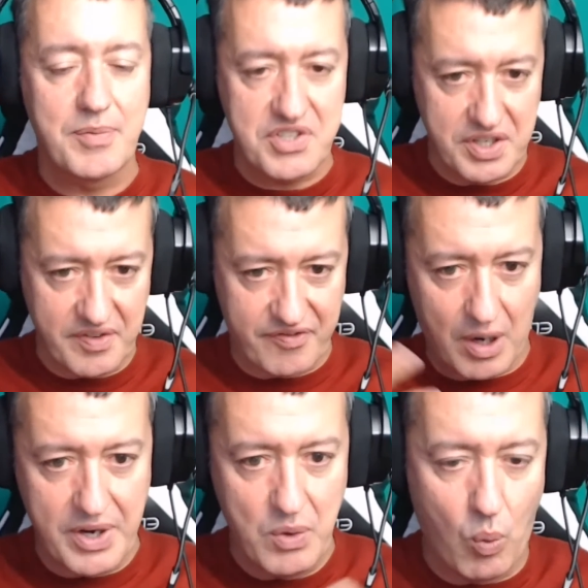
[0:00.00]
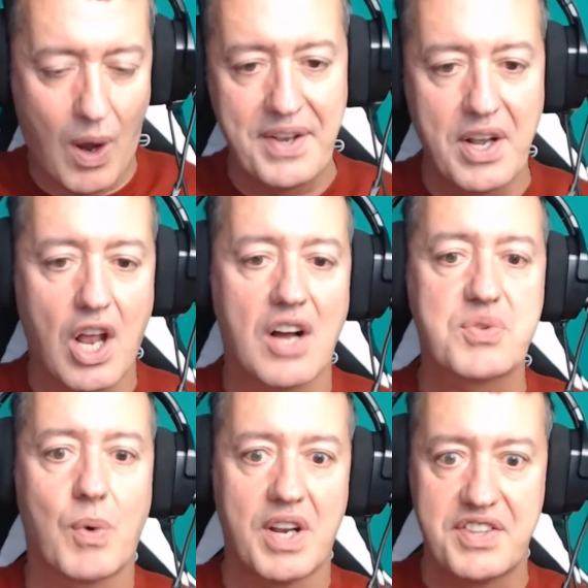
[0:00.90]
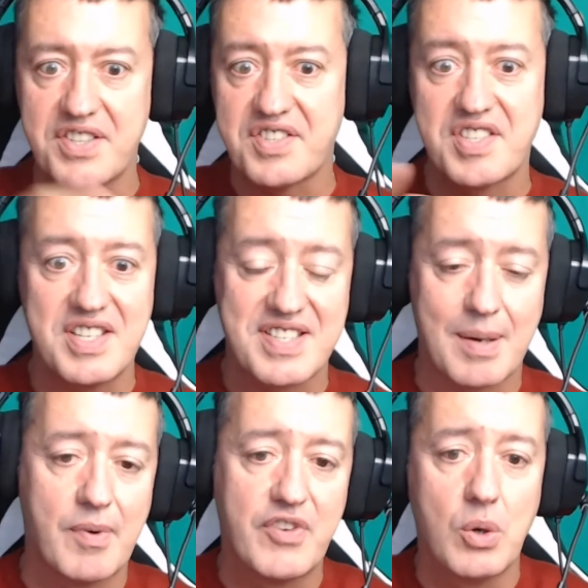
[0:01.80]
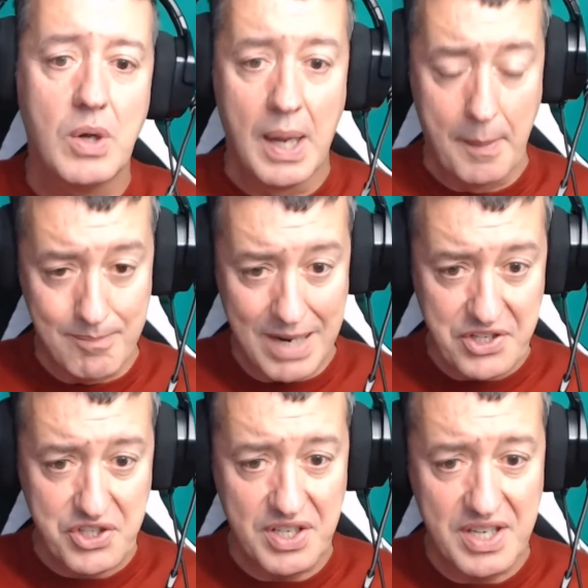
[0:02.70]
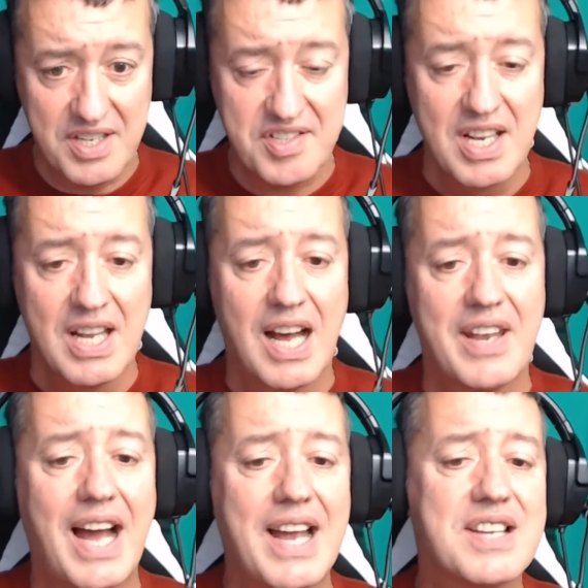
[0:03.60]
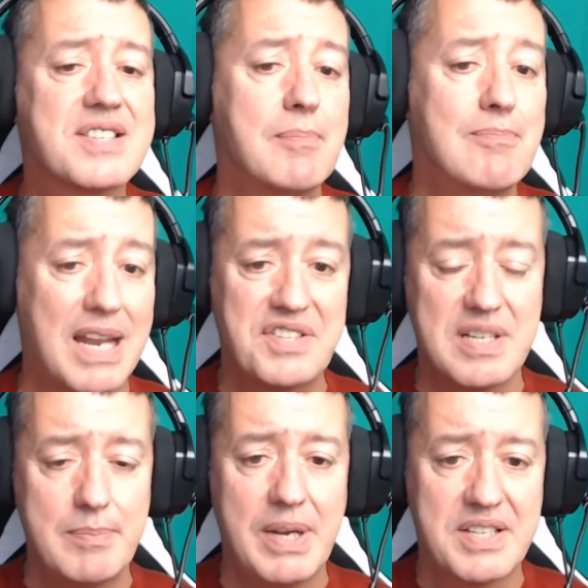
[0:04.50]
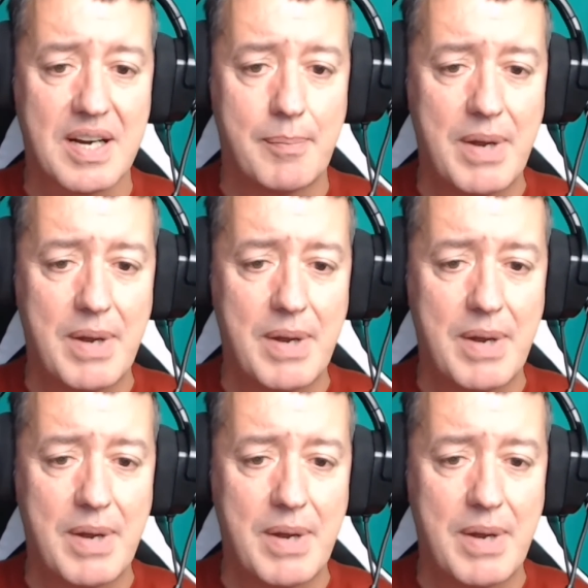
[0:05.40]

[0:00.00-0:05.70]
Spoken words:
I'm just going to throw in one last one. I did see some of you mention this, and that is Mentimeter.